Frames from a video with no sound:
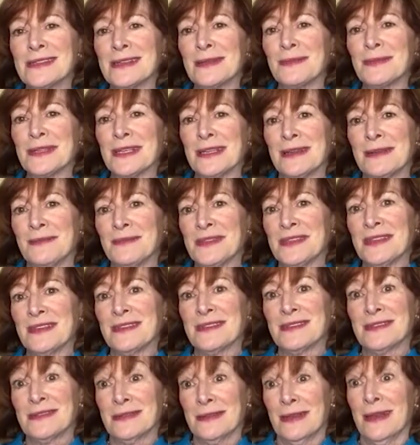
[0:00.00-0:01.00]
Sometimes
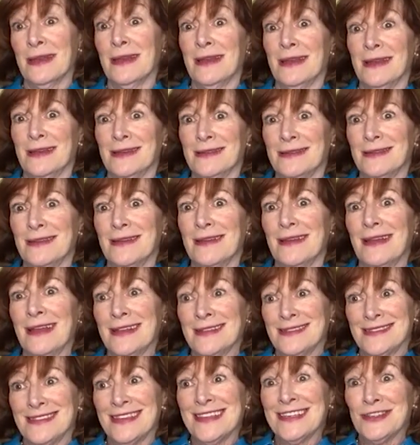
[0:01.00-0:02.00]
it's
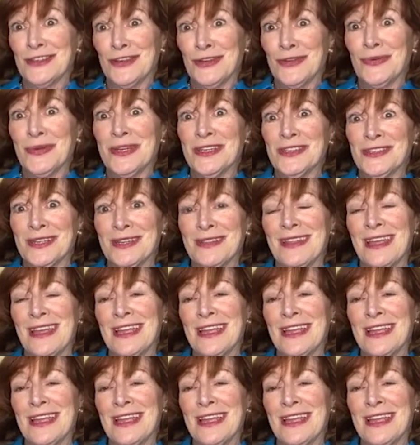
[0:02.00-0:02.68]
intuition.